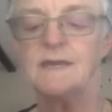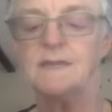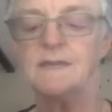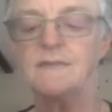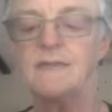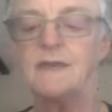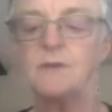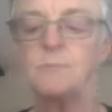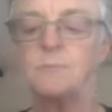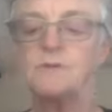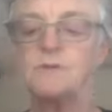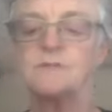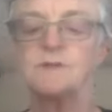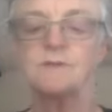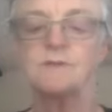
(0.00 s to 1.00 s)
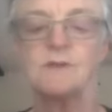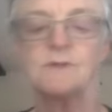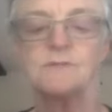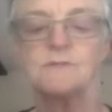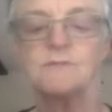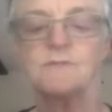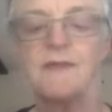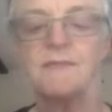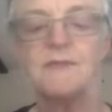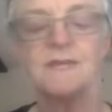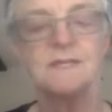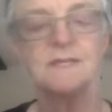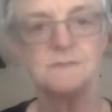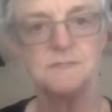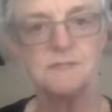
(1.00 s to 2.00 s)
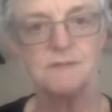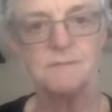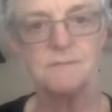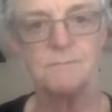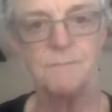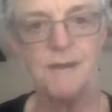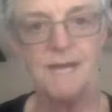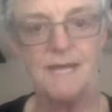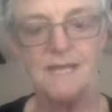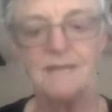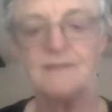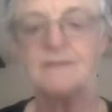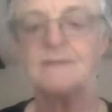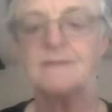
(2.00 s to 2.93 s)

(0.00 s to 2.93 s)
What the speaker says: than our personal codes of ethics might.